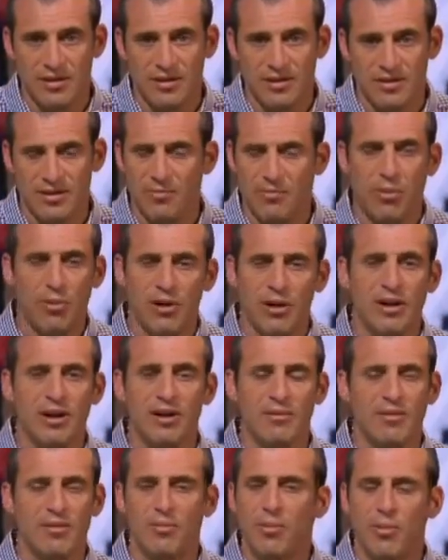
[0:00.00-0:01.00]
The
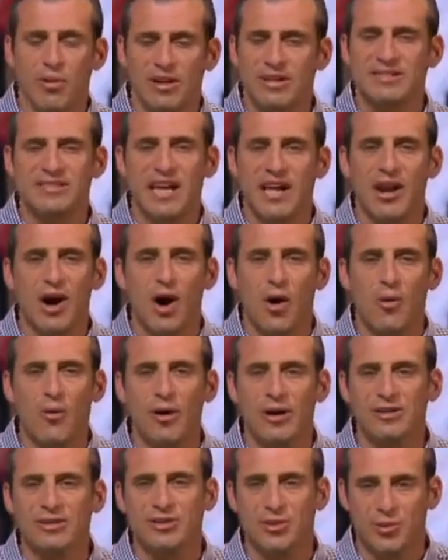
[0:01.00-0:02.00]
point is not
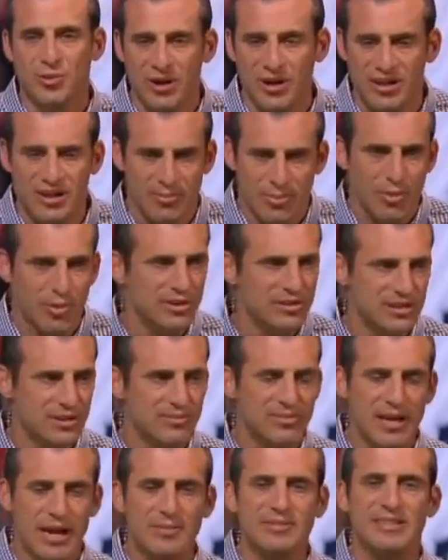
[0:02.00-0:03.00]
always to win. The point
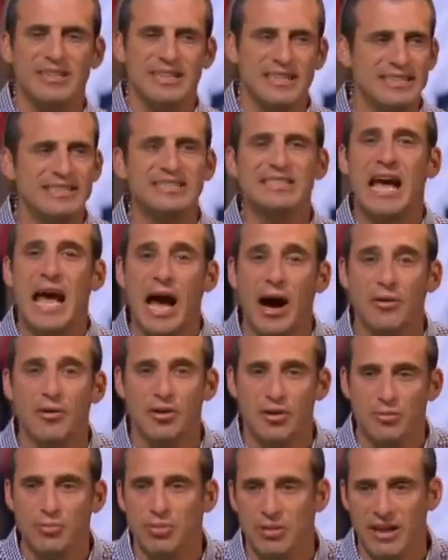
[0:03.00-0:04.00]
sometimes is how
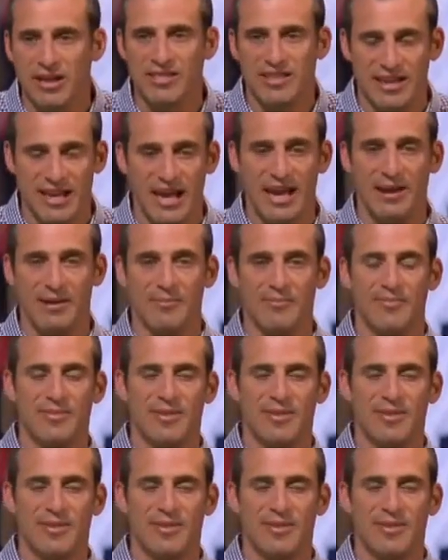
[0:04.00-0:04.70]
you play the game.